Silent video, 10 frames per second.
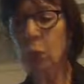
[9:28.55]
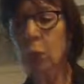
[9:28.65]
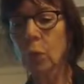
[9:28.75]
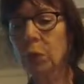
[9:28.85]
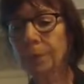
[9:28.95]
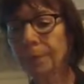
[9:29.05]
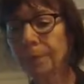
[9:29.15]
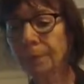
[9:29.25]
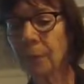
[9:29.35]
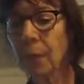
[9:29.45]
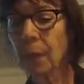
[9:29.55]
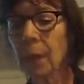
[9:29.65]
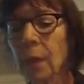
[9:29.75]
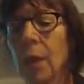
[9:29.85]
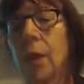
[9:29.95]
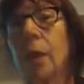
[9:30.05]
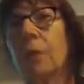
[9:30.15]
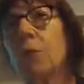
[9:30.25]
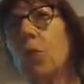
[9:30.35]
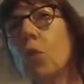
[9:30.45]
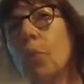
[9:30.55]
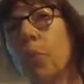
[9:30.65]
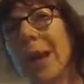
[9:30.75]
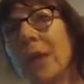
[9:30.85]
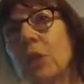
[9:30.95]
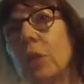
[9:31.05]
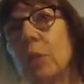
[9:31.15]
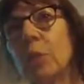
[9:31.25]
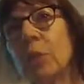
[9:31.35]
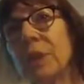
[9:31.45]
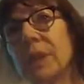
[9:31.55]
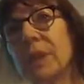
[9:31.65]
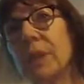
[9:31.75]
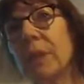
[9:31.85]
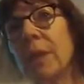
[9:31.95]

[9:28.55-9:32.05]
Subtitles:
Court. For all practical purposes,